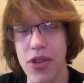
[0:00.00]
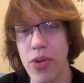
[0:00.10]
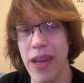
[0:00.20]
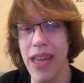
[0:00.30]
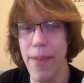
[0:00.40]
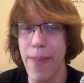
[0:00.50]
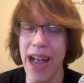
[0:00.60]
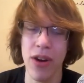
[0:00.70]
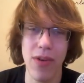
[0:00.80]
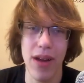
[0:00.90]
You can get
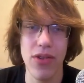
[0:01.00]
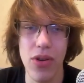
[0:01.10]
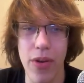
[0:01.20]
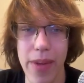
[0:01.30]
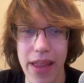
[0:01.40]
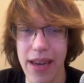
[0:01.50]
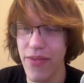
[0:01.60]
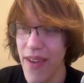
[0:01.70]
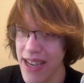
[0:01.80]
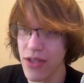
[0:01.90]
back around to your abilities
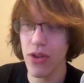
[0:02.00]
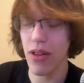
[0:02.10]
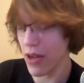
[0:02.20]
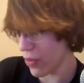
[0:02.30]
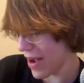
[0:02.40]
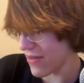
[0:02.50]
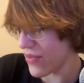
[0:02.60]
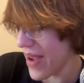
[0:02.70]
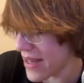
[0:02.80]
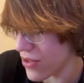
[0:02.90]
faster, clear waves
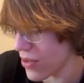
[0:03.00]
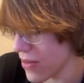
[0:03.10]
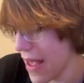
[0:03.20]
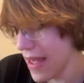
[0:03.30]
faster,